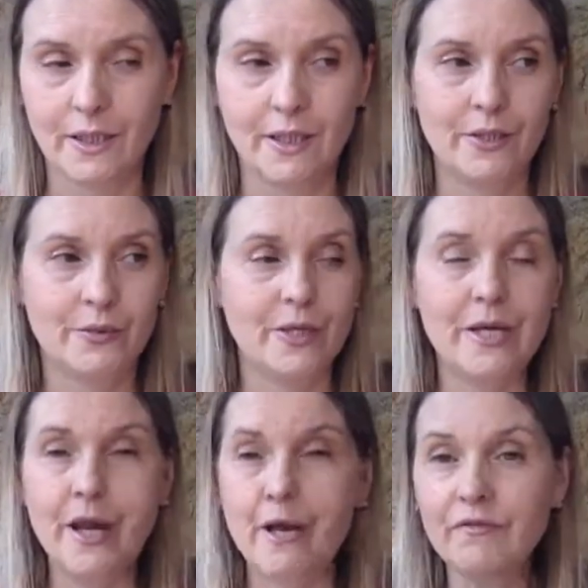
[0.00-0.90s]
You know,
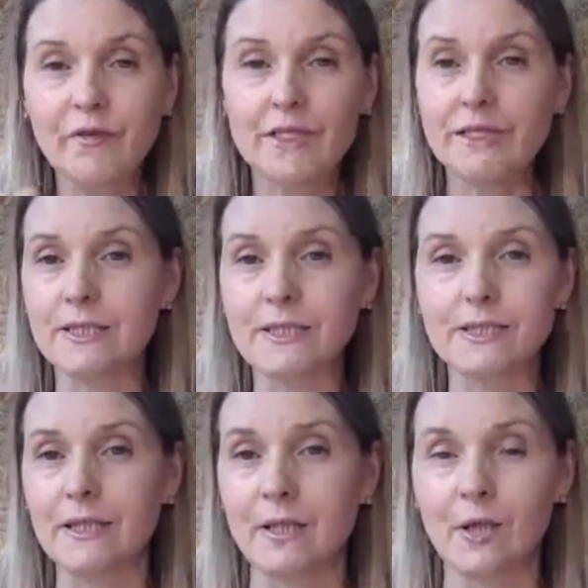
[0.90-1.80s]
none of us
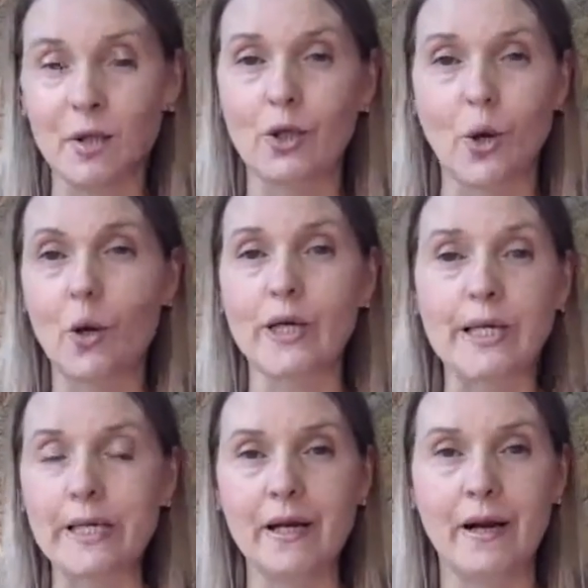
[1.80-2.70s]
got
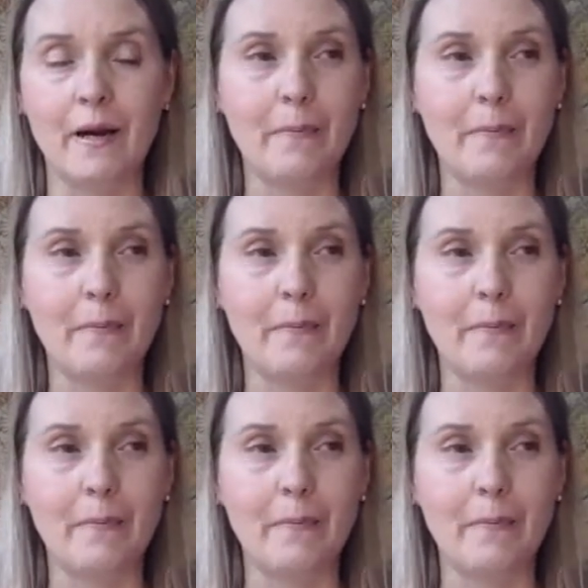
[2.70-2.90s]
here